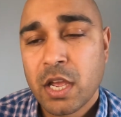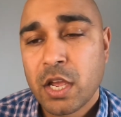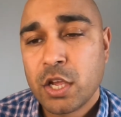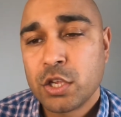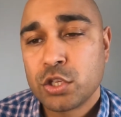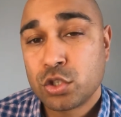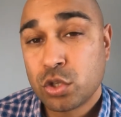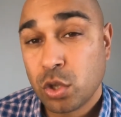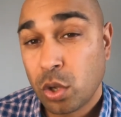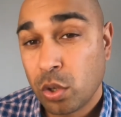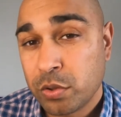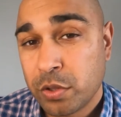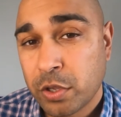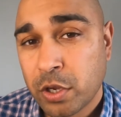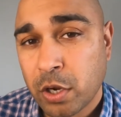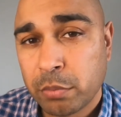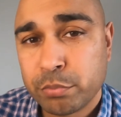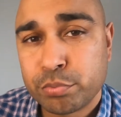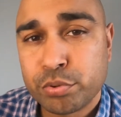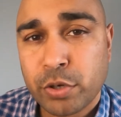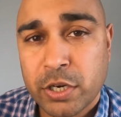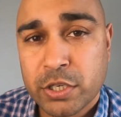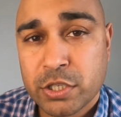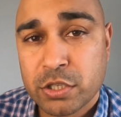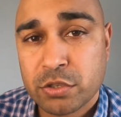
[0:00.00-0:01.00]
So the
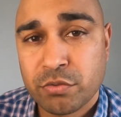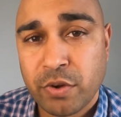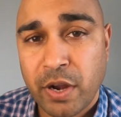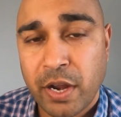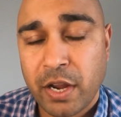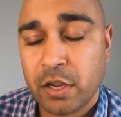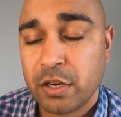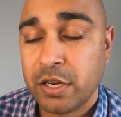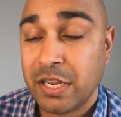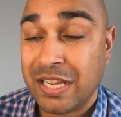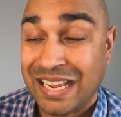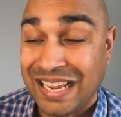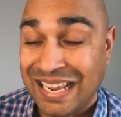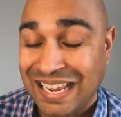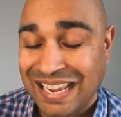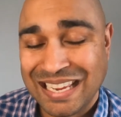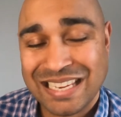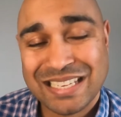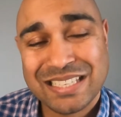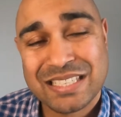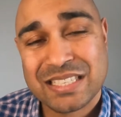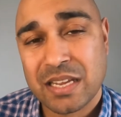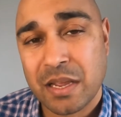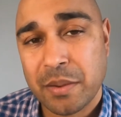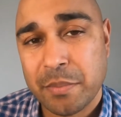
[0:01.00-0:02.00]
compression rate on it
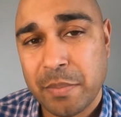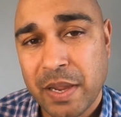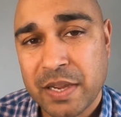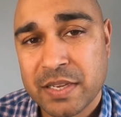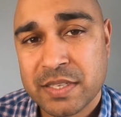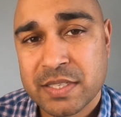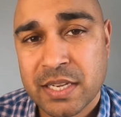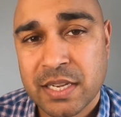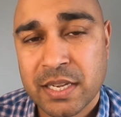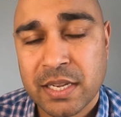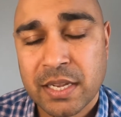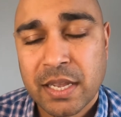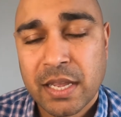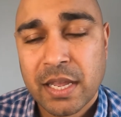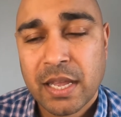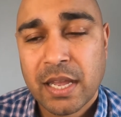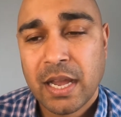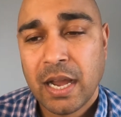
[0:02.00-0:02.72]
is amazing.